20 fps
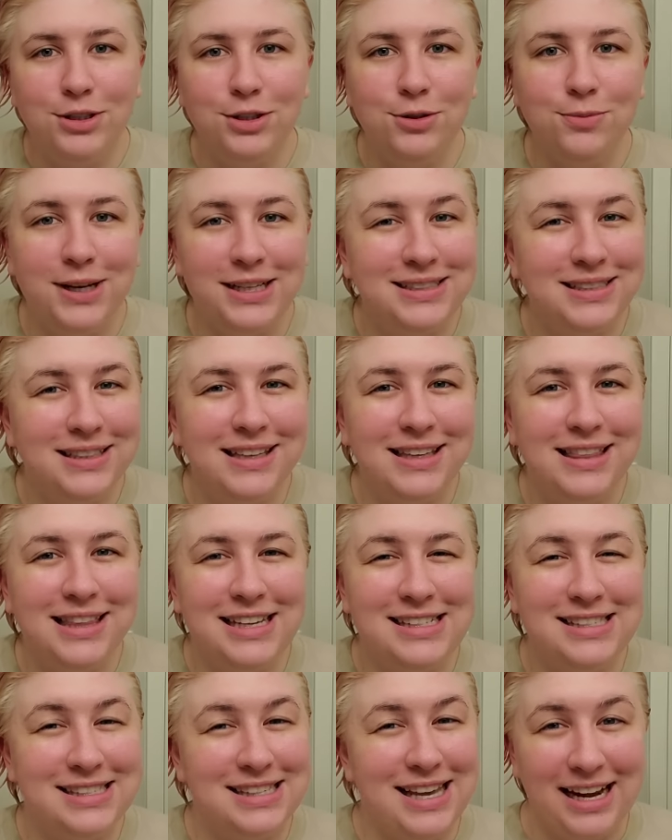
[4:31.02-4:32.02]
do basically the
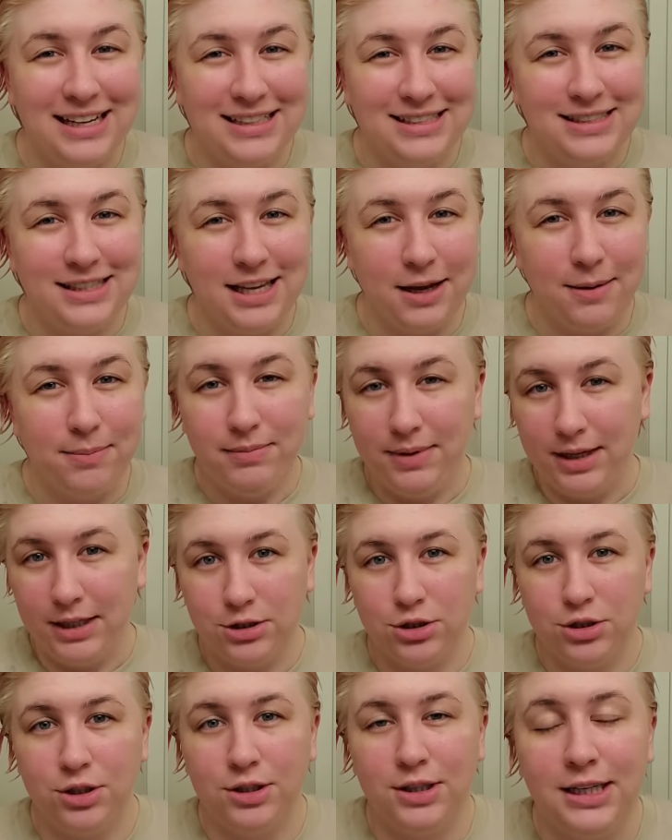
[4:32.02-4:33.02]
exact same
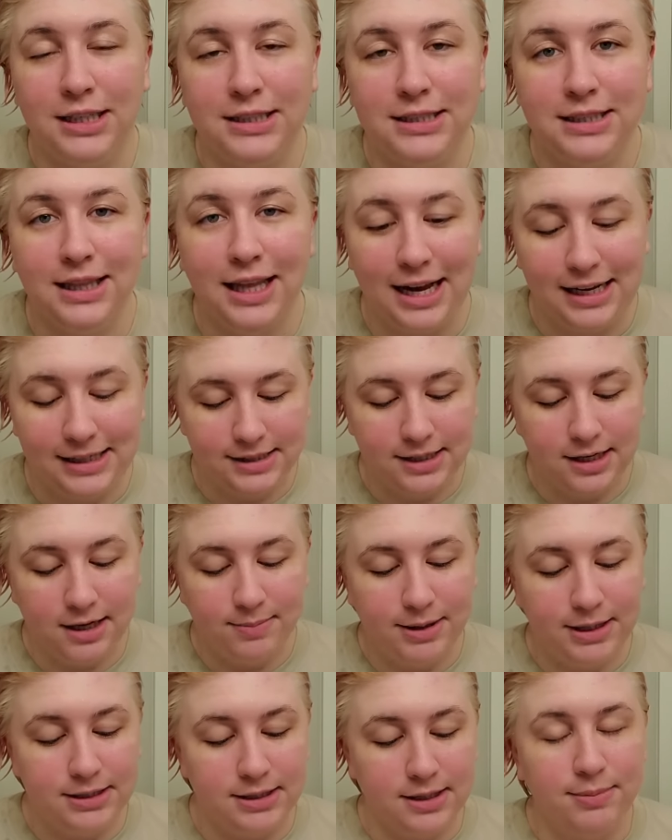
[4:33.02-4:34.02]
mixture that I did last time,
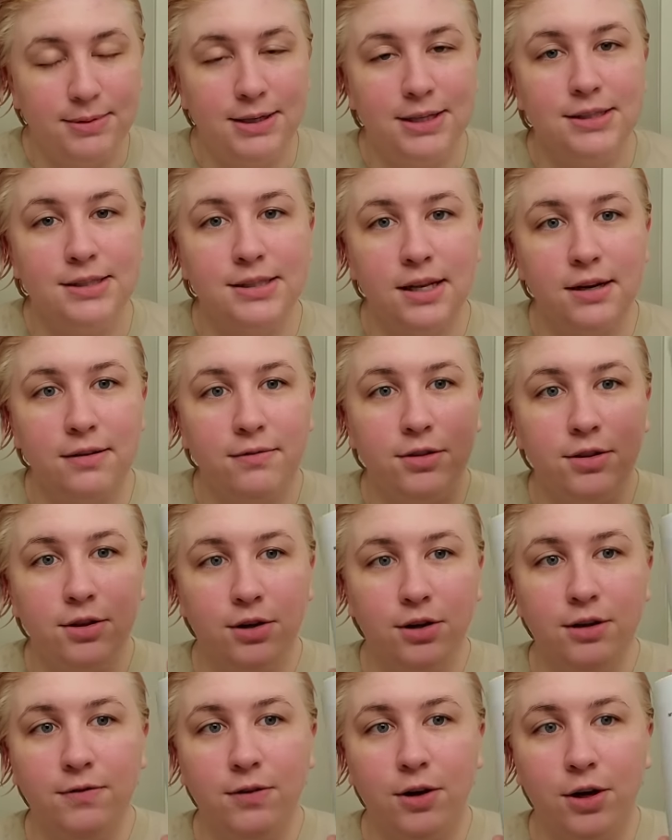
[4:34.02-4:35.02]
except instead of
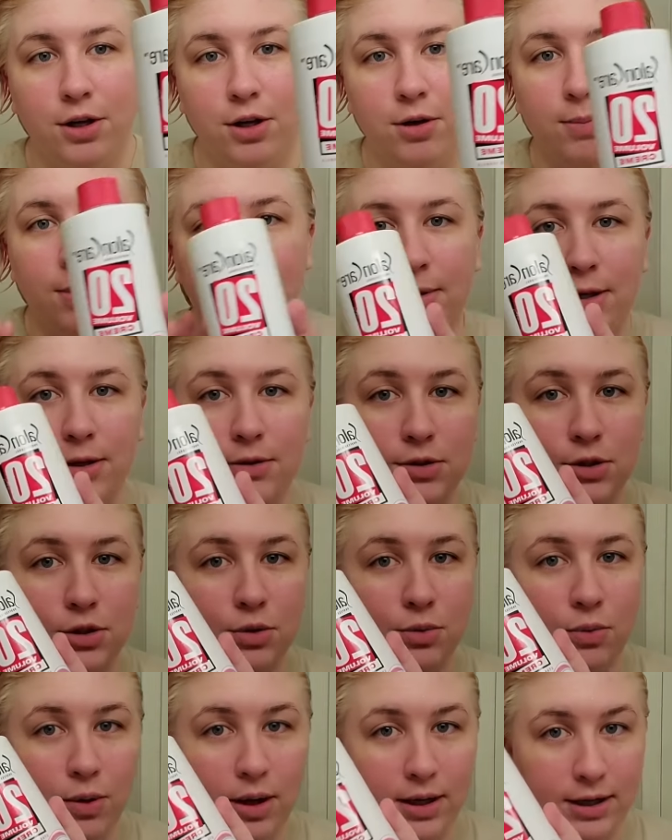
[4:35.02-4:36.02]
30 volume, I'm gonna use
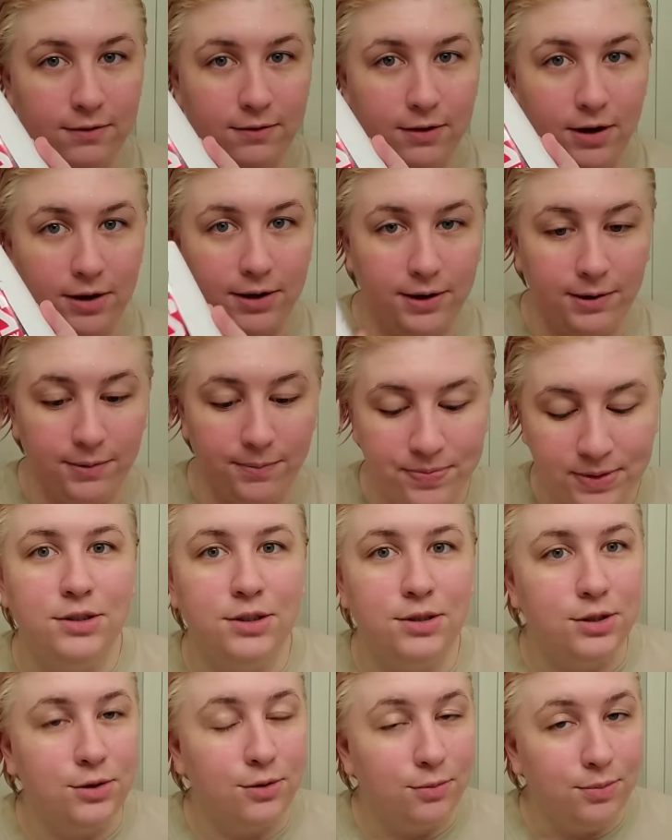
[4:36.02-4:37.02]
20 volume.
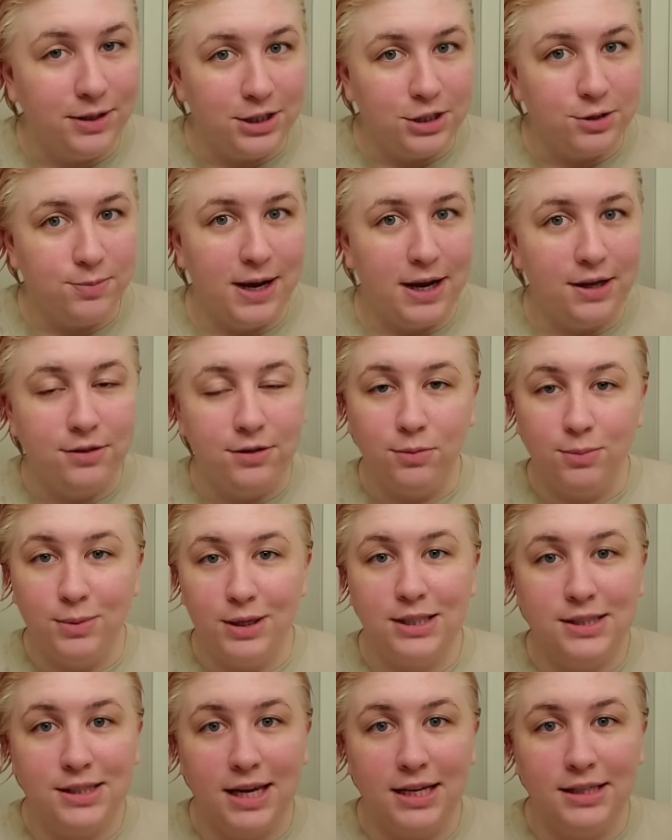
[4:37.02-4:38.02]
To do a bleach bath, you
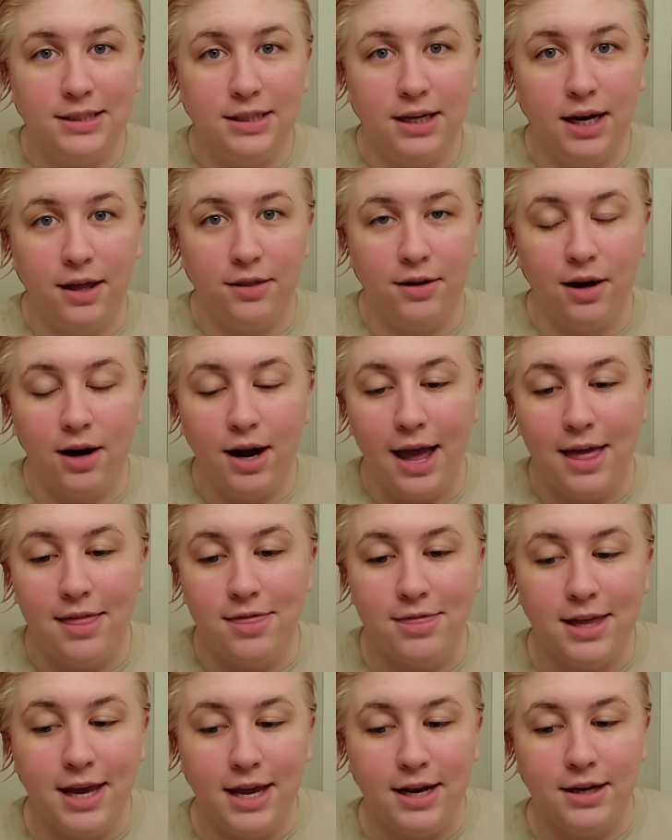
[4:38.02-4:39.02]
mix that together
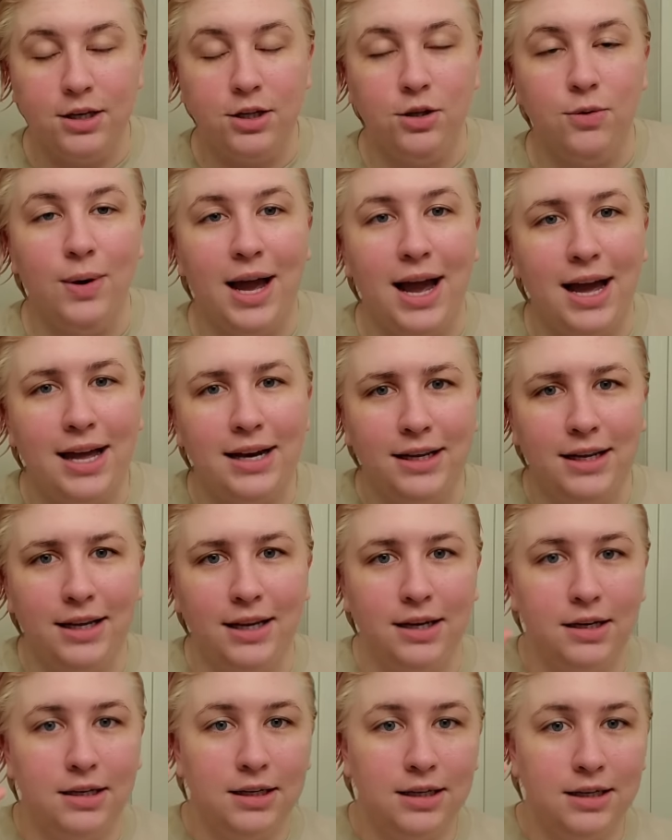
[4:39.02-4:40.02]
and then you add
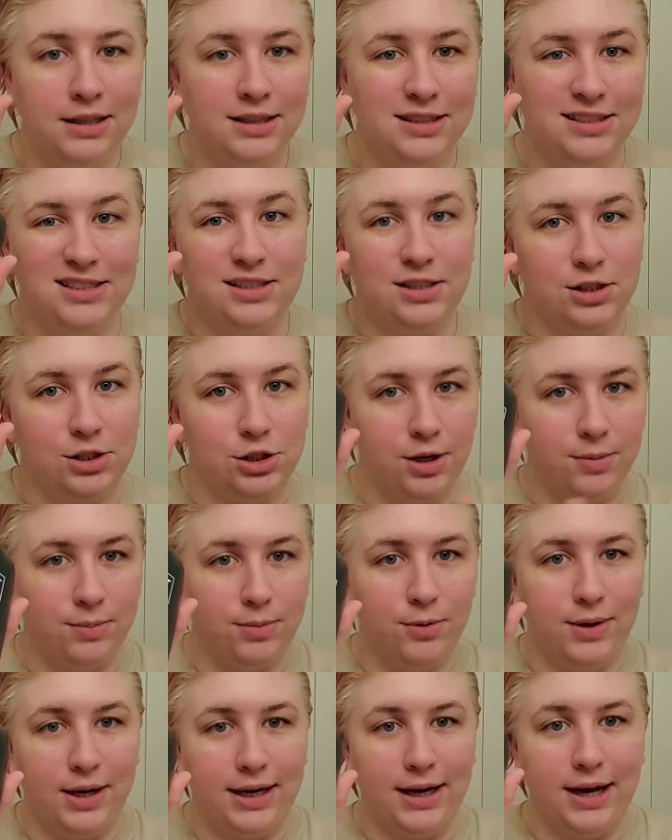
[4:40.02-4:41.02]
in, this is the
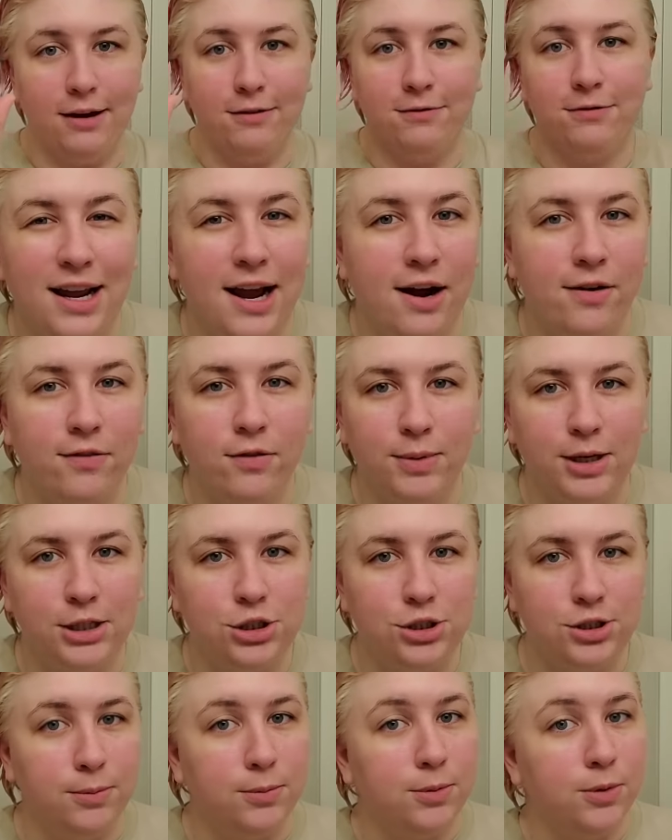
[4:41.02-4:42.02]
shampoo I have, however much
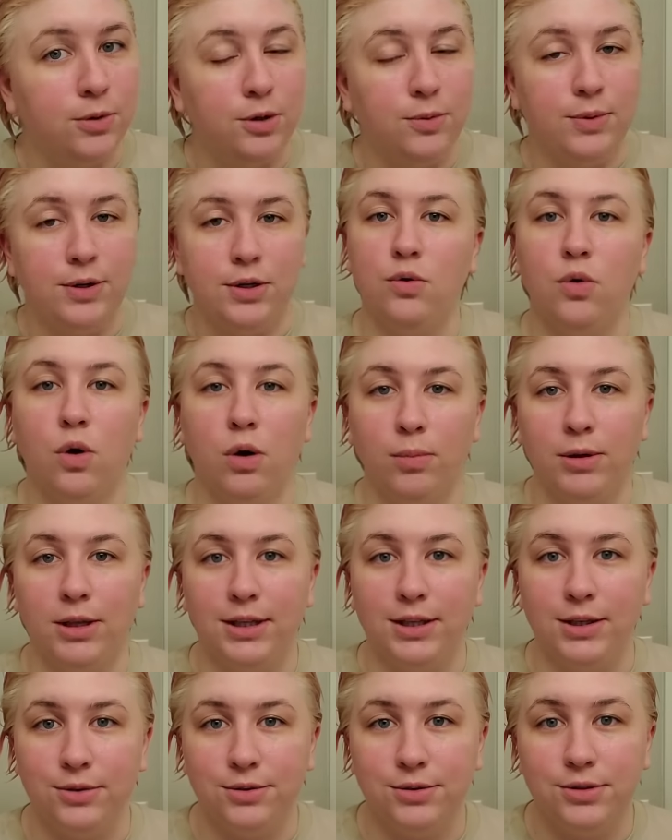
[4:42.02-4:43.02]
shampoo you would normally
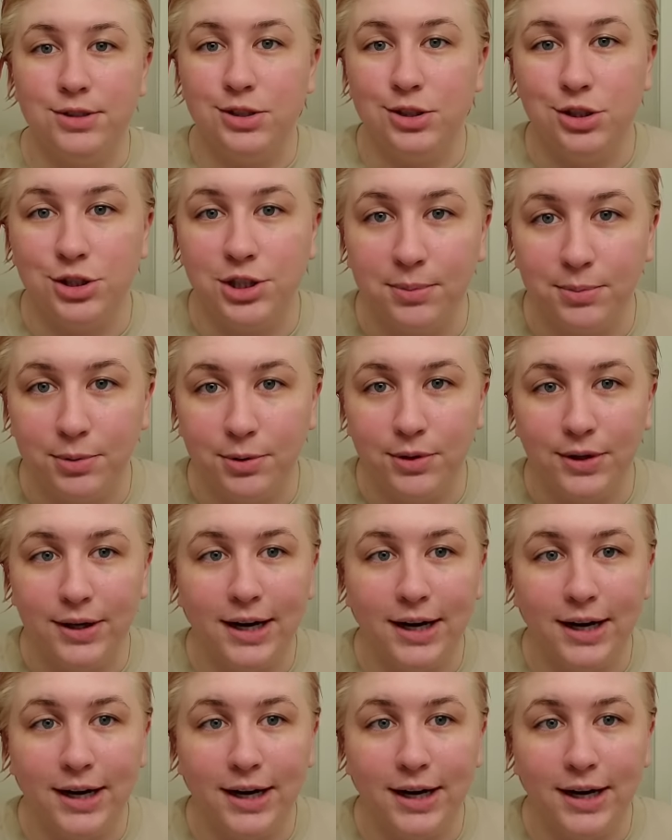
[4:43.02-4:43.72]
use to shampoo your